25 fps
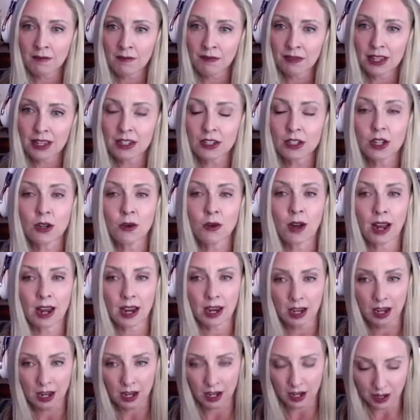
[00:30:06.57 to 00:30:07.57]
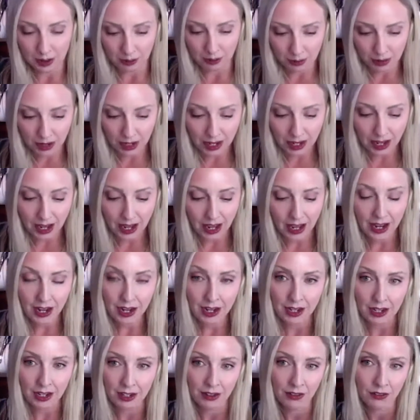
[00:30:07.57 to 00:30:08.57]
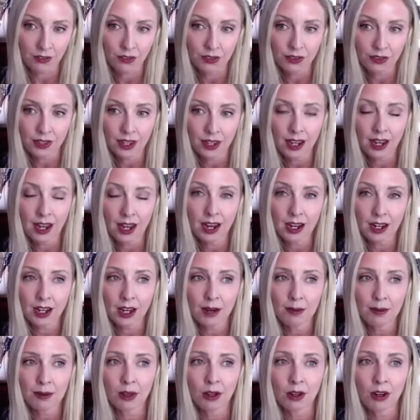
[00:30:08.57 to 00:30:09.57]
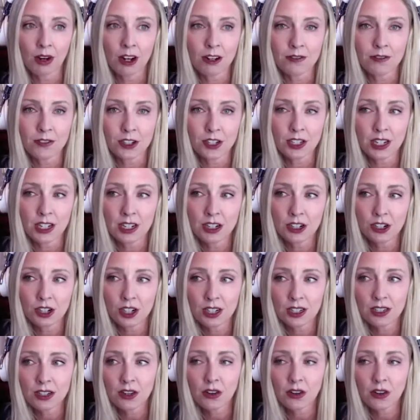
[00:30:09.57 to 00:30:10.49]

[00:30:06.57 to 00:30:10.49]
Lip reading: And so I went ahead and had a couple of conversations.